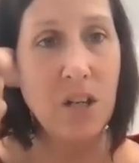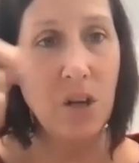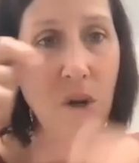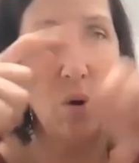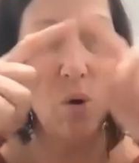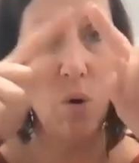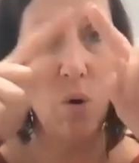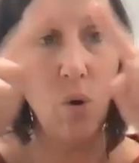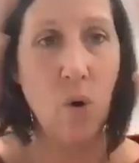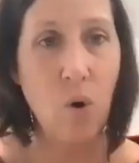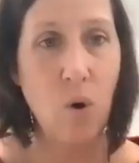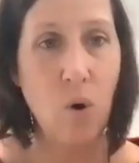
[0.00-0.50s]

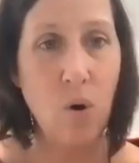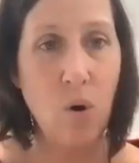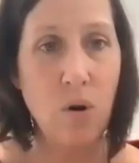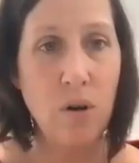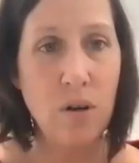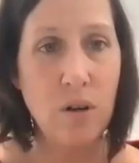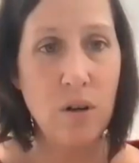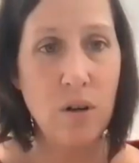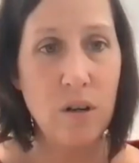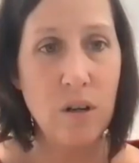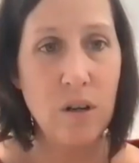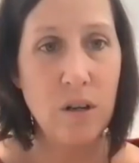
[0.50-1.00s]
your
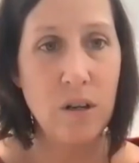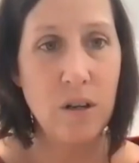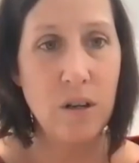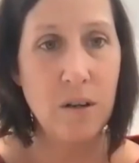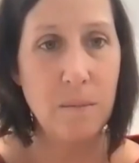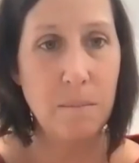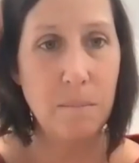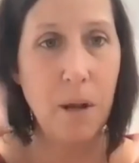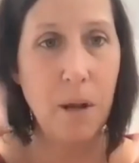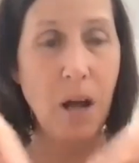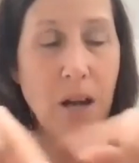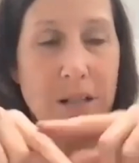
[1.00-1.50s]

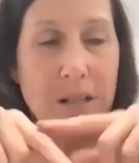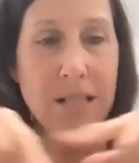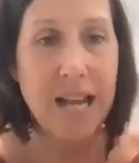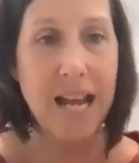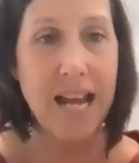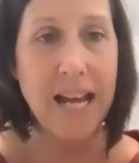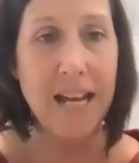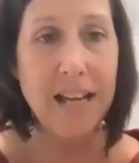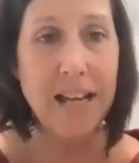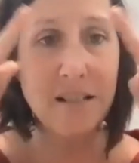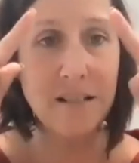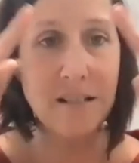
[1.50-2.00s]
plant
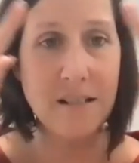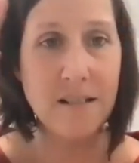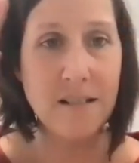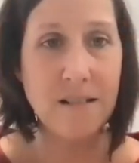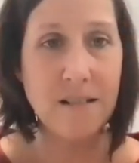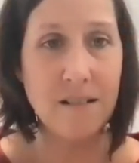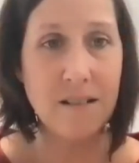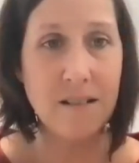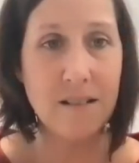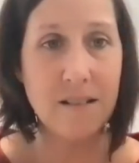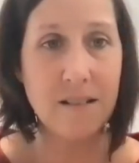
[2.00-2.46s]
tags?